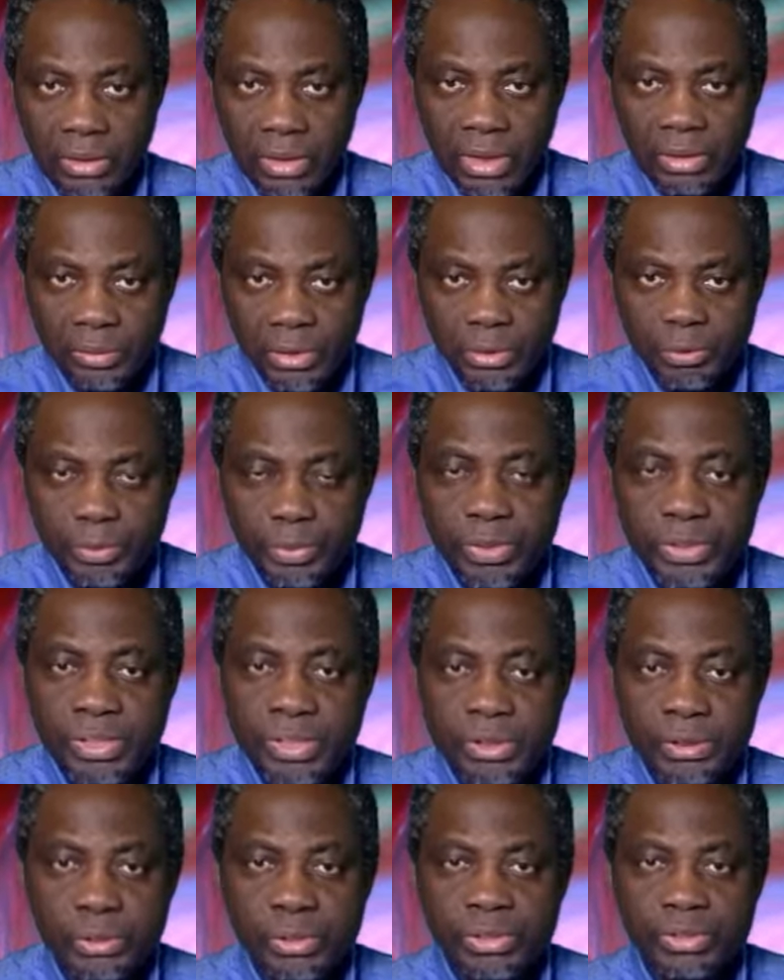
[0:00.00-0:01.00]
I
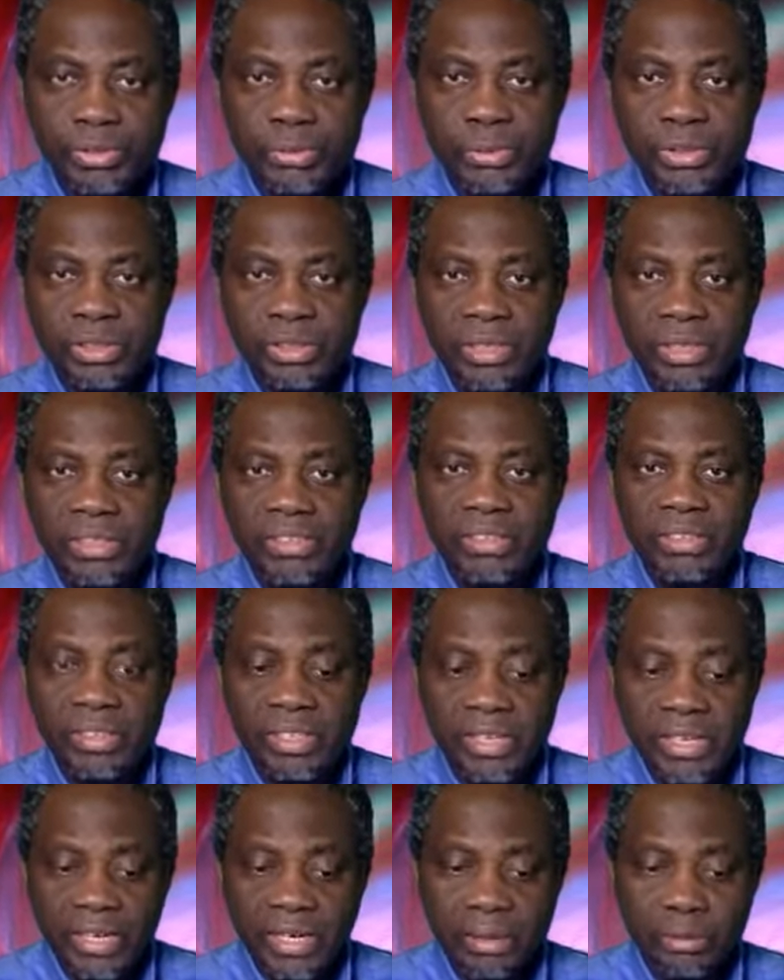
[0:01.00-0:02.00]
responded to his question. I
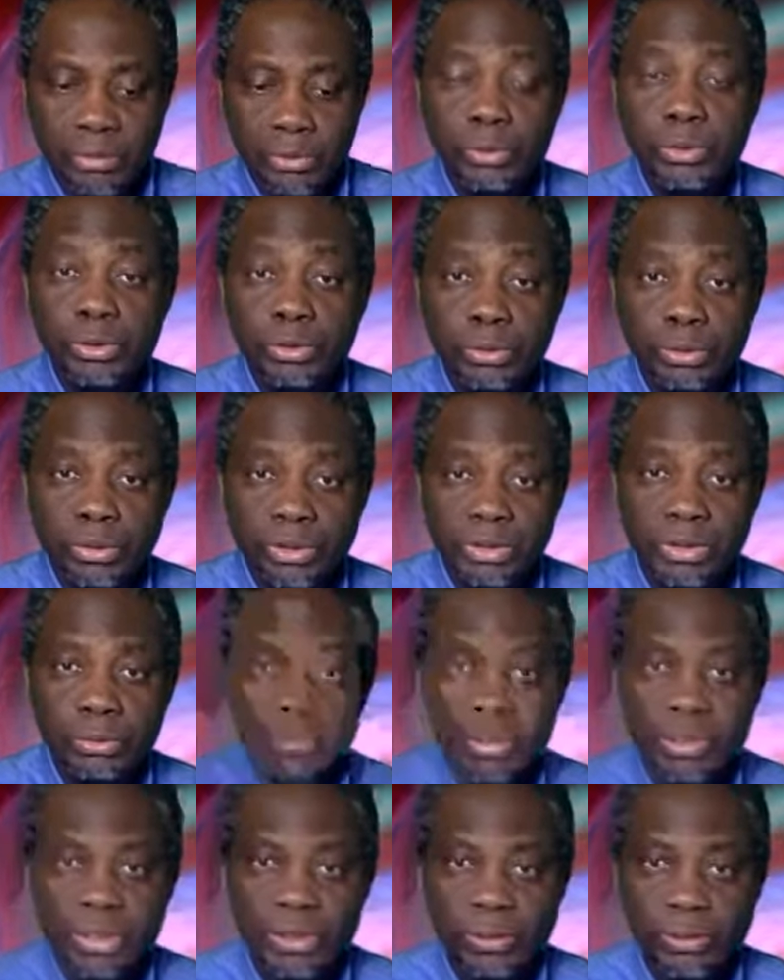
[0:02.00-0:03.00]
said, I'm going to deal
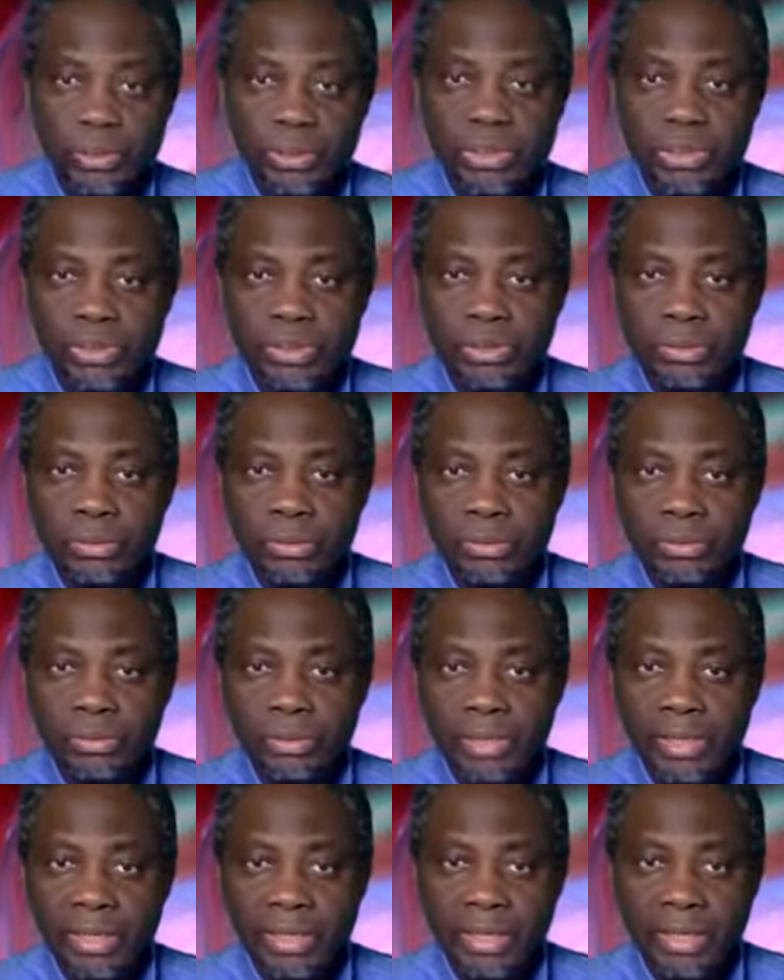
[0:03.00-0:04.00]
with that question
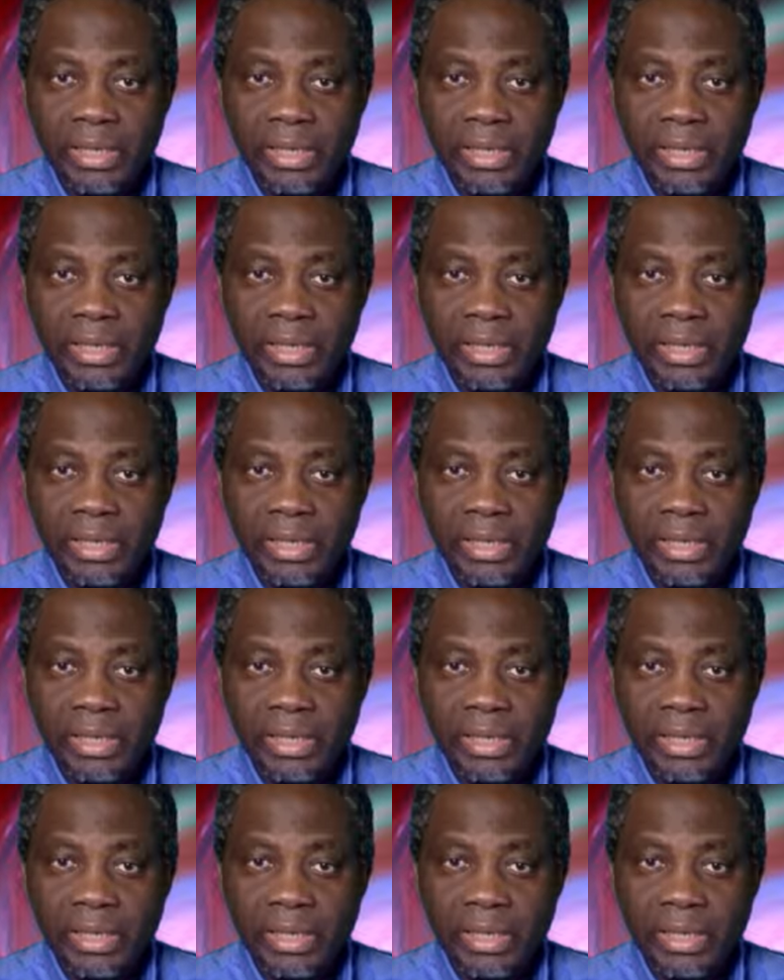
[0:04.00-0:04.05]
today.